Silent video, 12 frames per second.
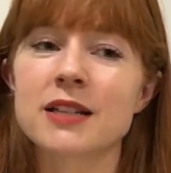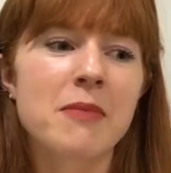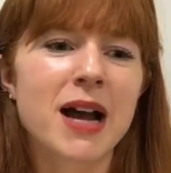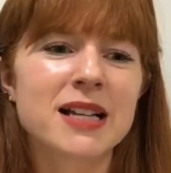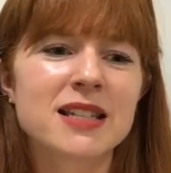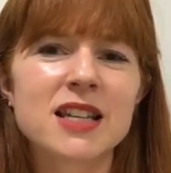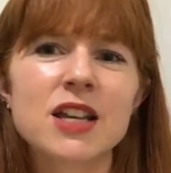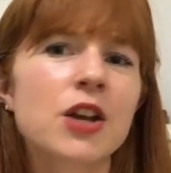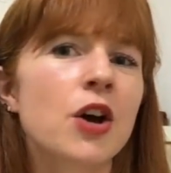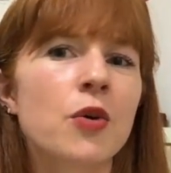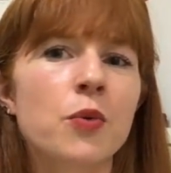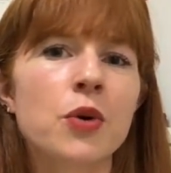My
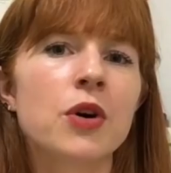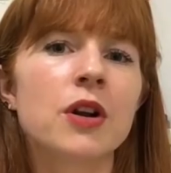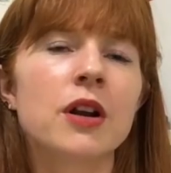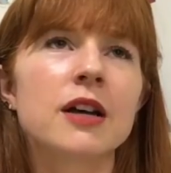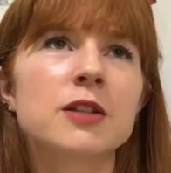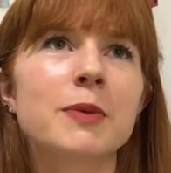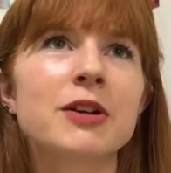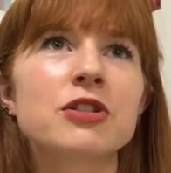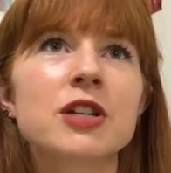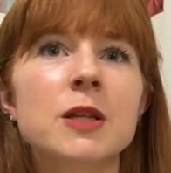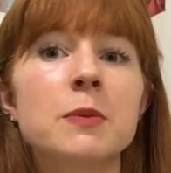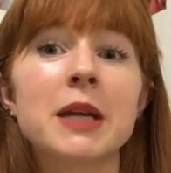CEO would,
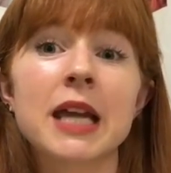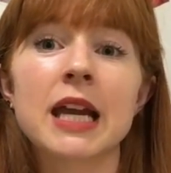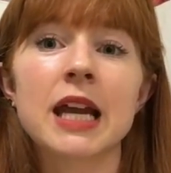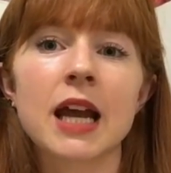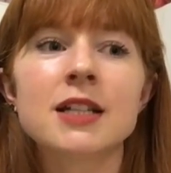especially in the beginning,